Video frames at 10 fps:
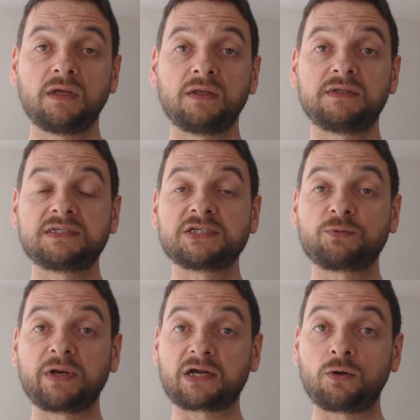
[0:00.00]
This is
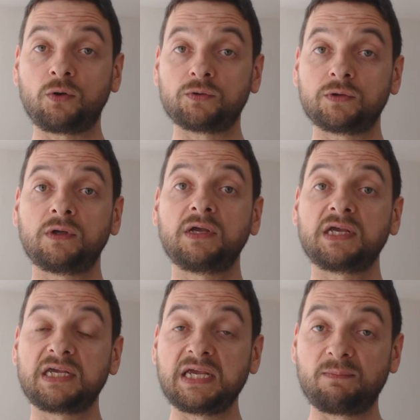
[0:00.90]
what I call
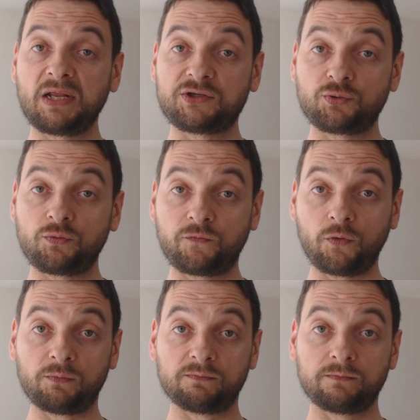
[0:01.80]
gameplay true form.